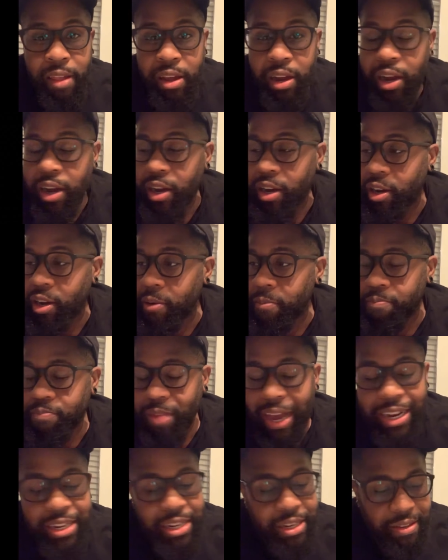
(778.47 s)

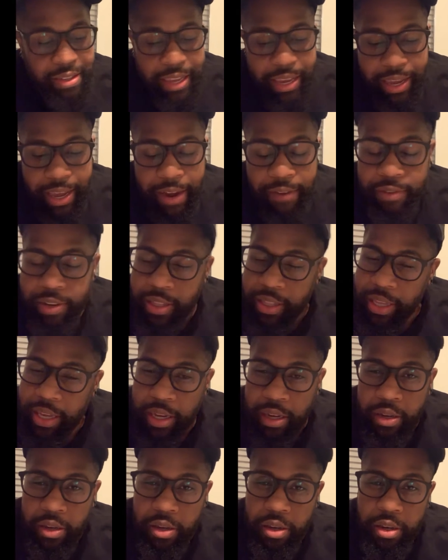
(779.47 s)
I just think
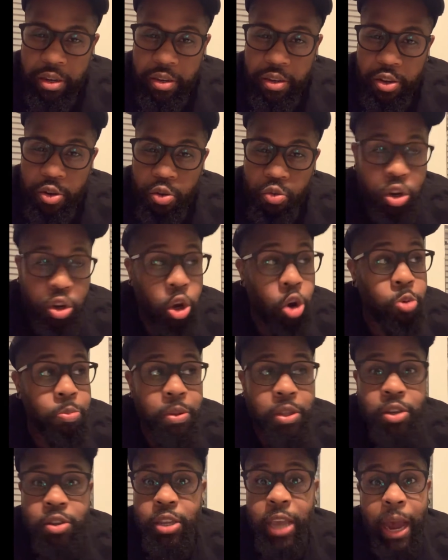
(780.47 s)
everything is just so dope,
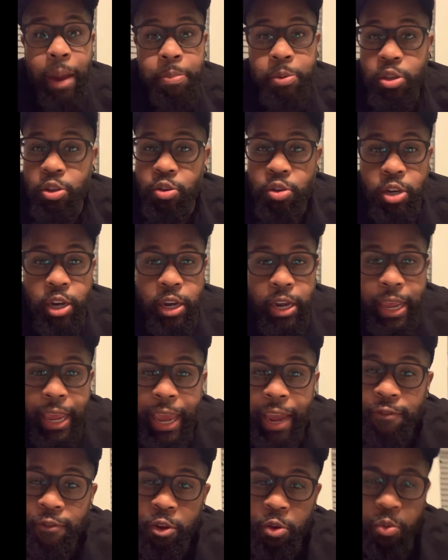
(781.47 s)
and there's opportunity
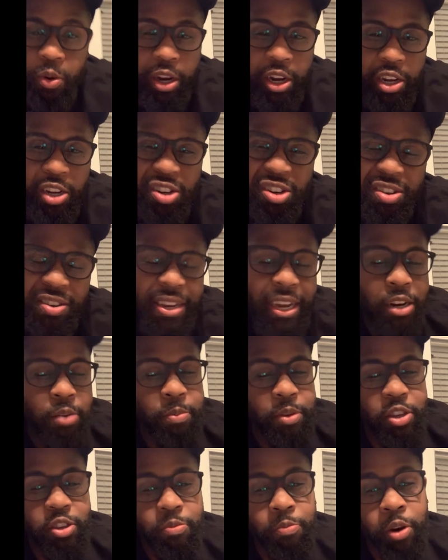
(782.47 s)
everywhere. You just got to
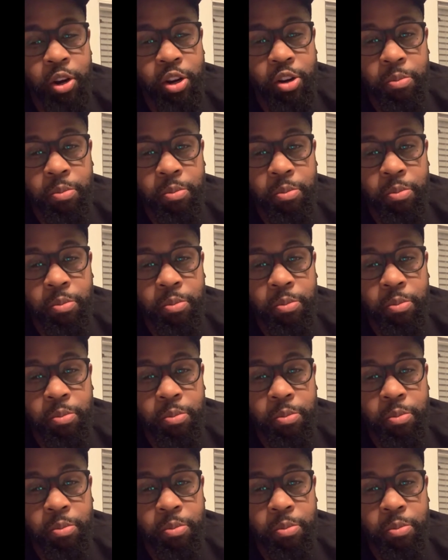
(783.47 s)
be smart